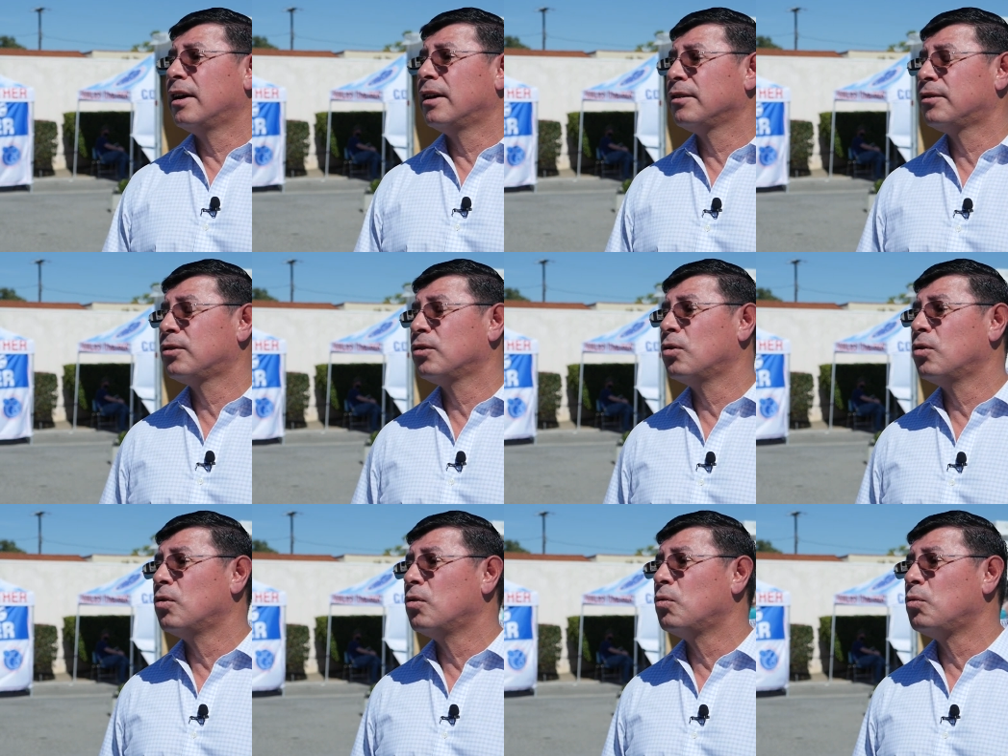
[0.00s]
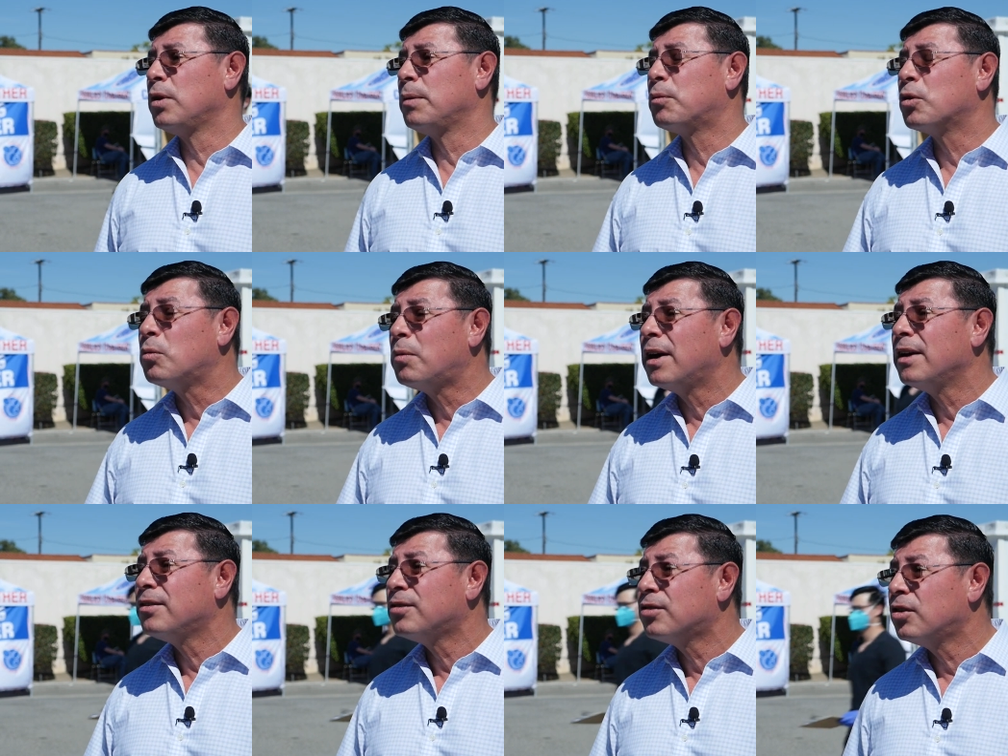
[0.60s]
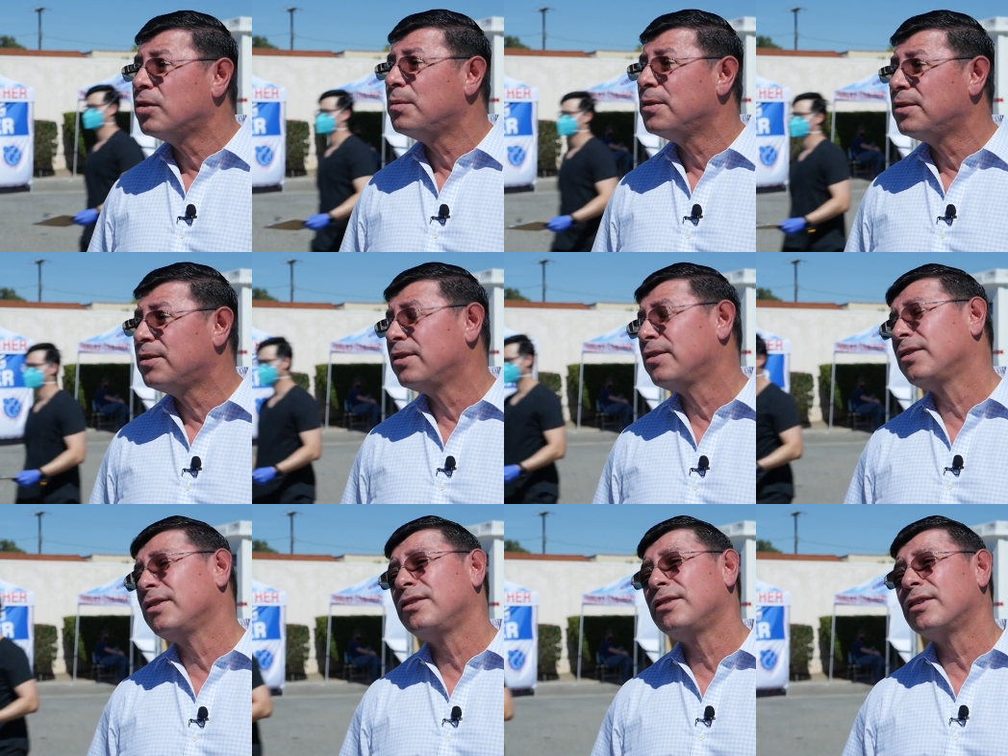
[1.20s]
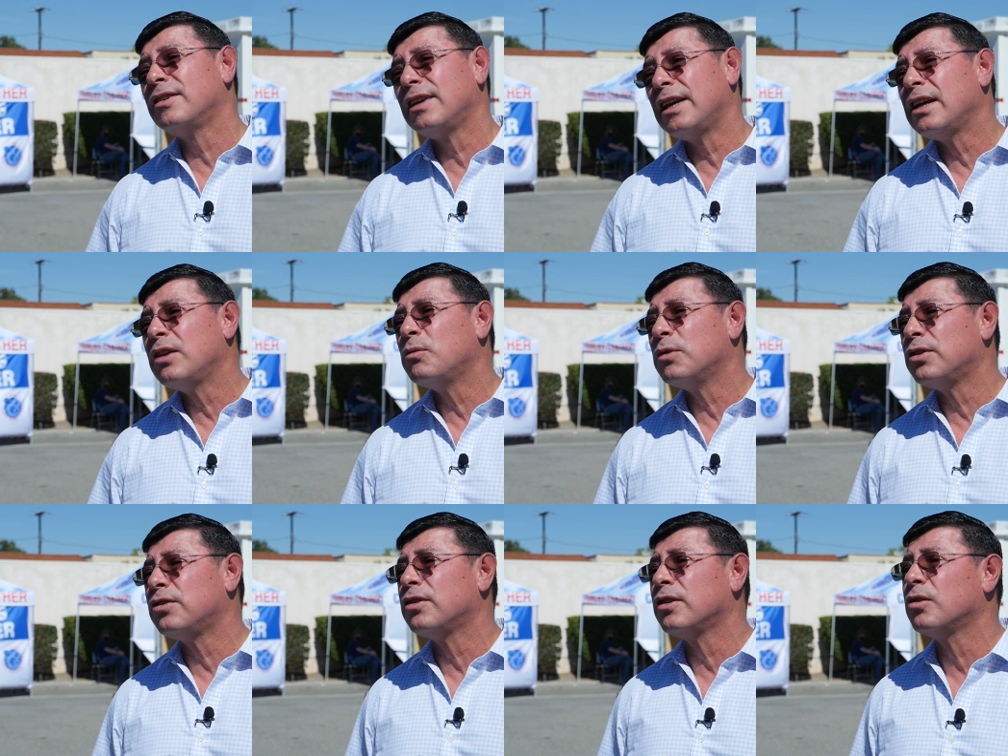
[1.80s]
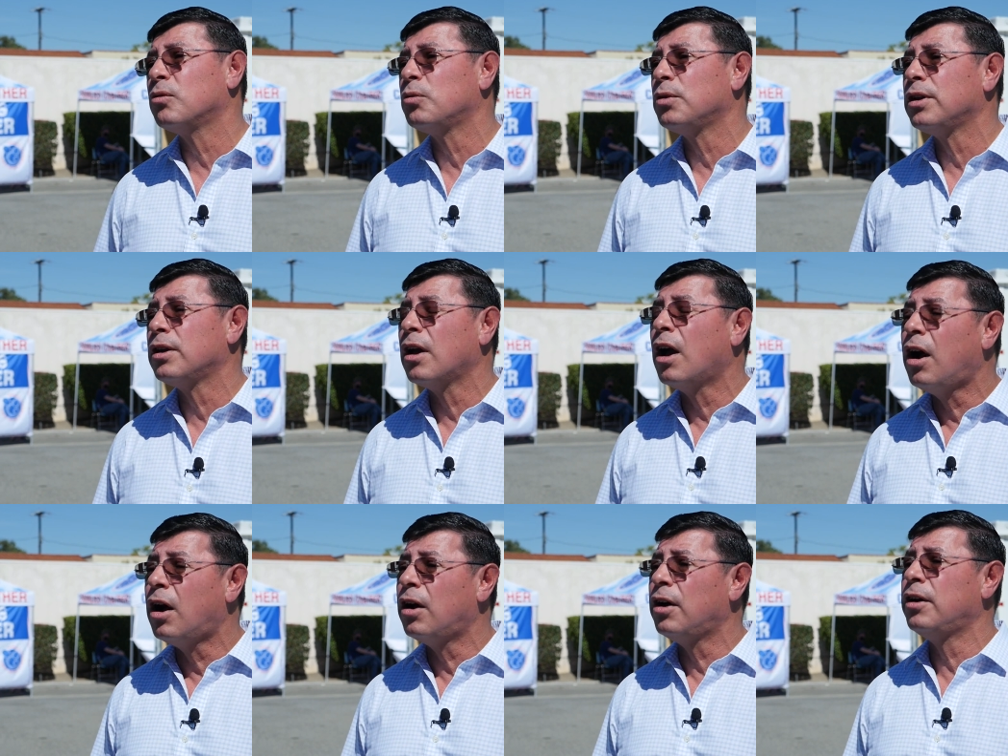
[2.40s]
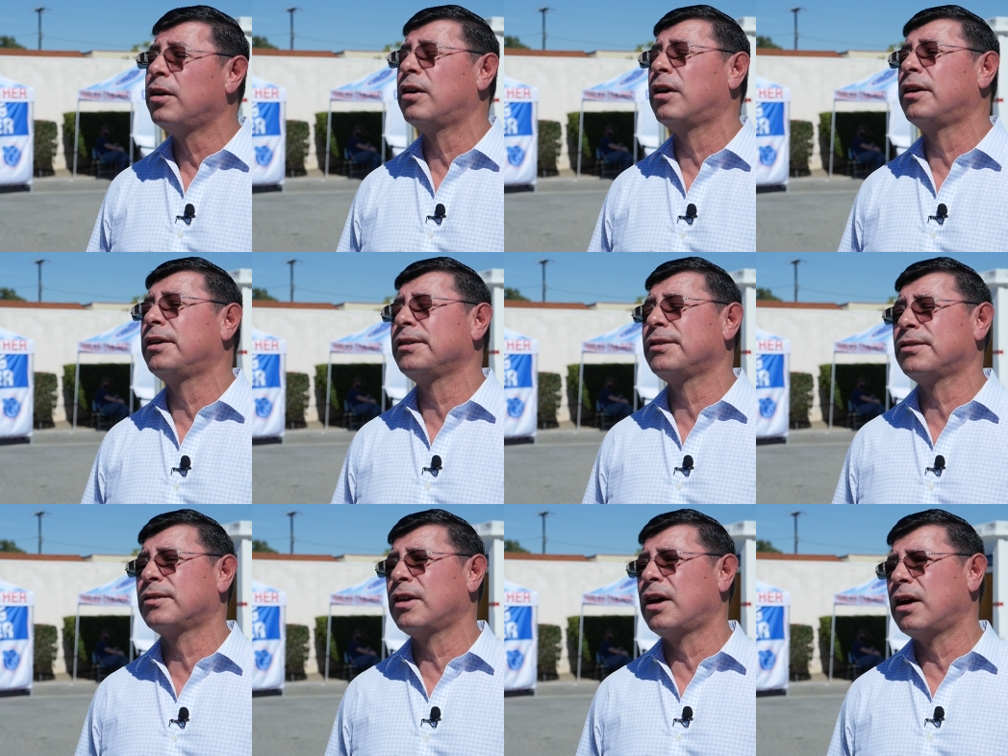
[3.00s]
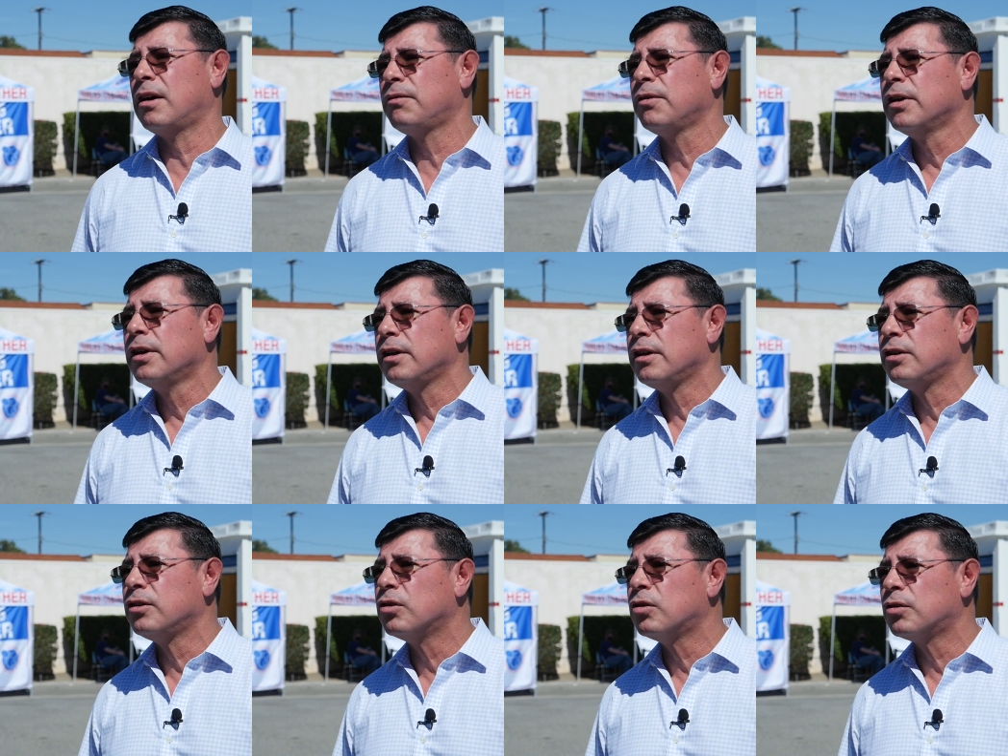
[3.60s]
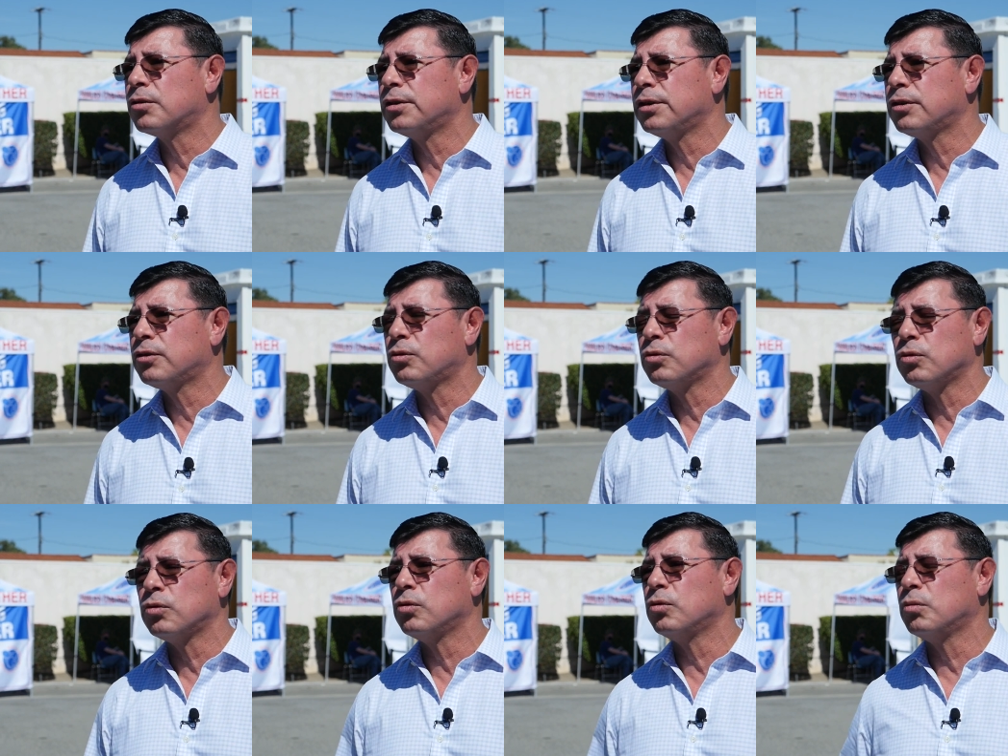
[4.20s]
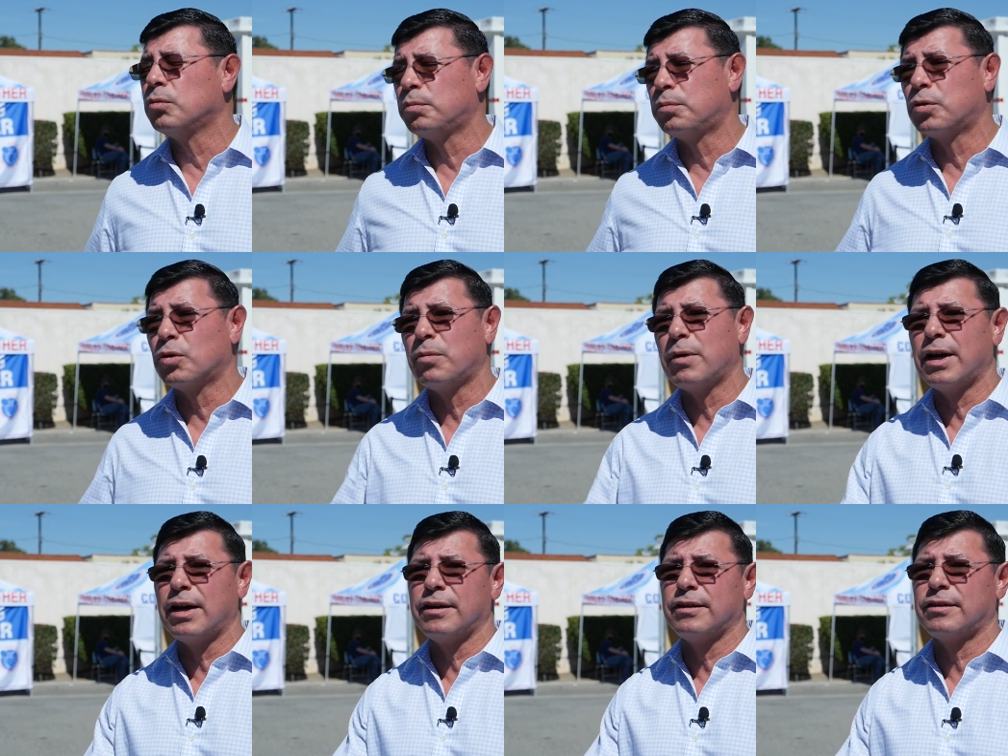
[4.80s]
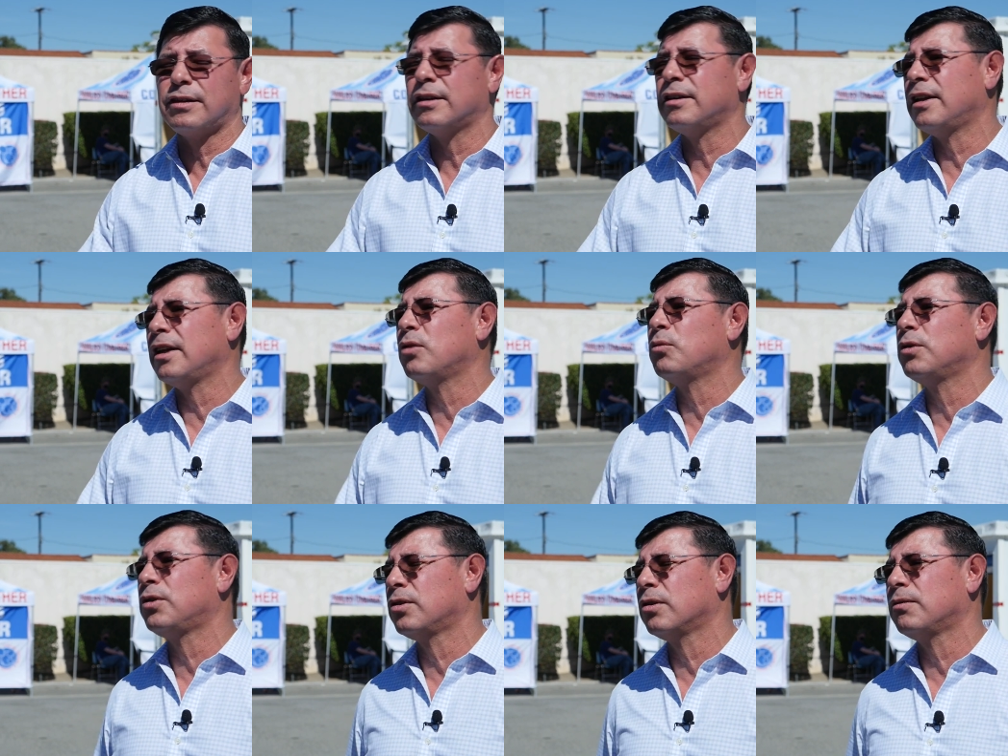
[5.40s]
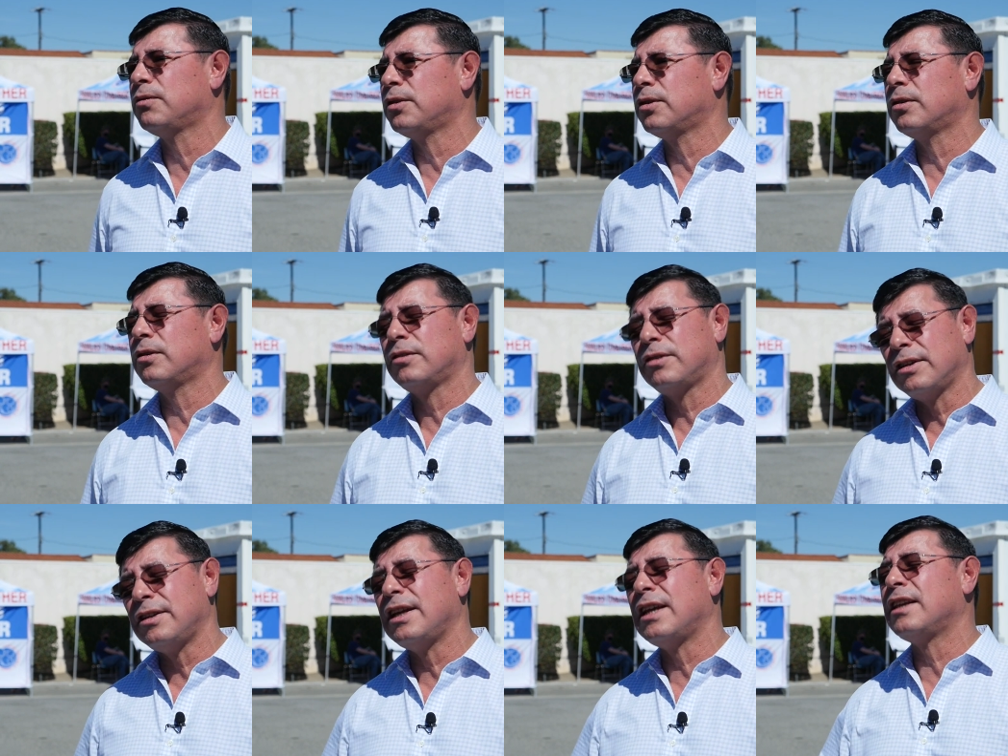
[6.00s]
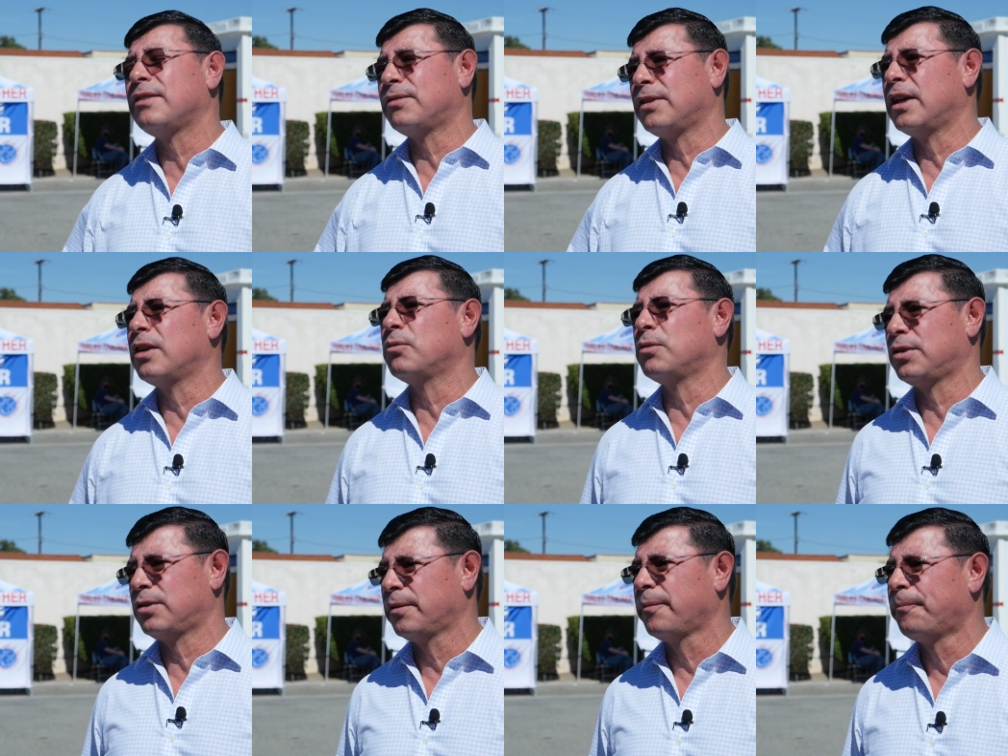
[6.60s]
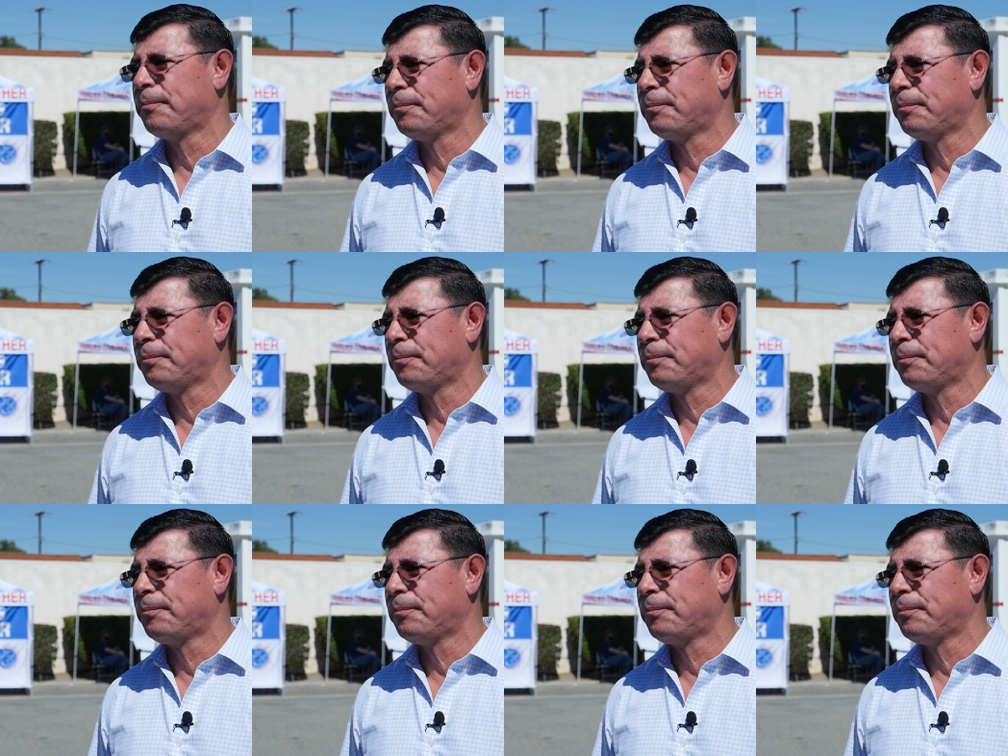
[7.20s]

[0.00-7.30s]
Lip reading: So we provide services in their language, and we hire our staff in order to provide the language of the native language.